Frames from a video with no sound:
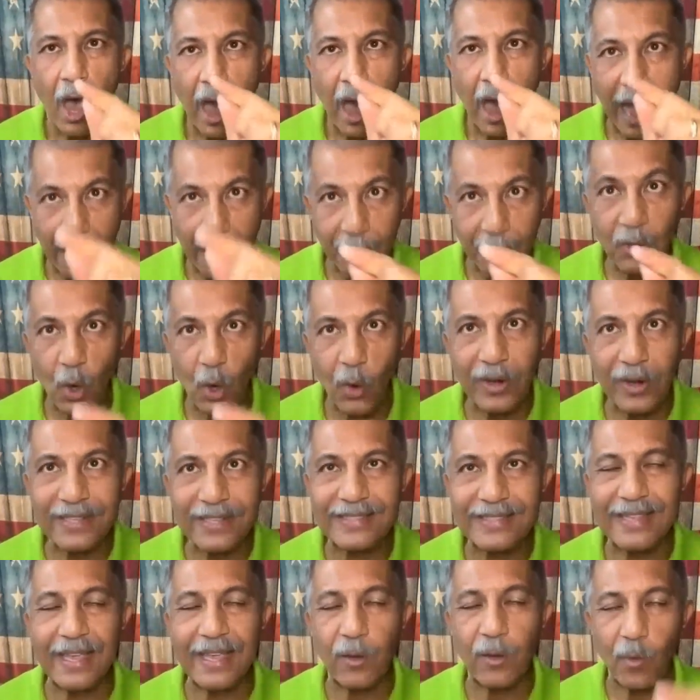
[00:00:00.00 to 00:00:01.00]
I'm
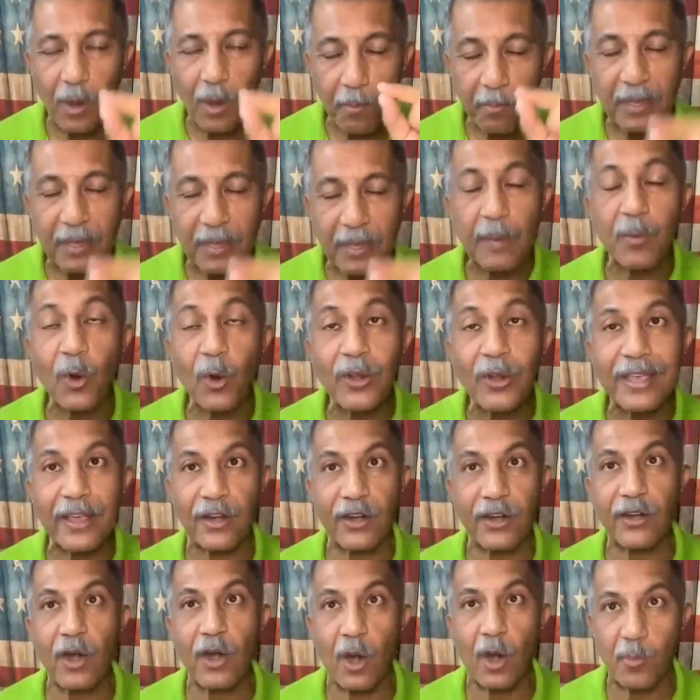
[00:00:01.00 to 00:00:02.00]
noticing when people
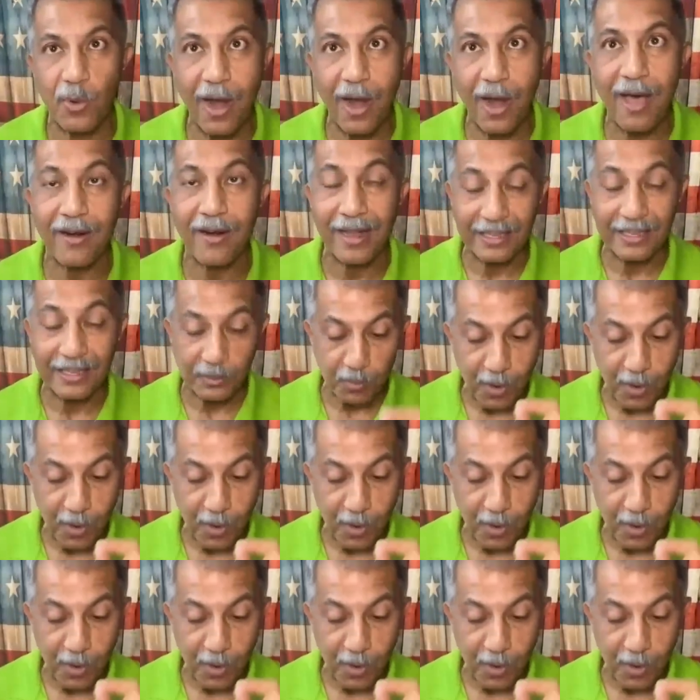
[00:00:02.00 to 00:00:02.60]
get on our products,